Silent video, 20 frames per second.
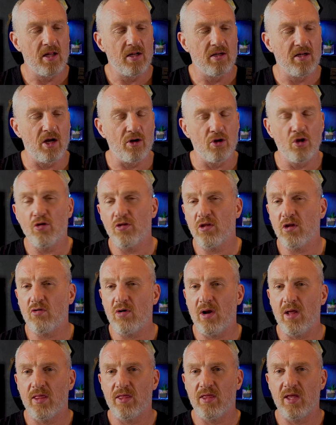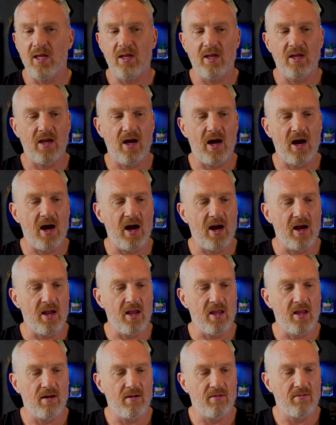Now, the other great thing
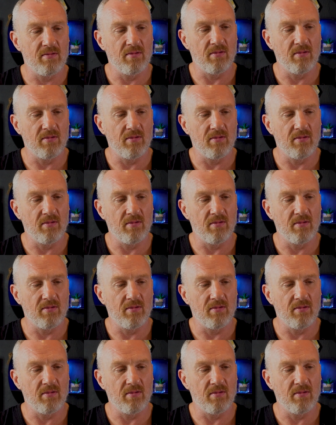I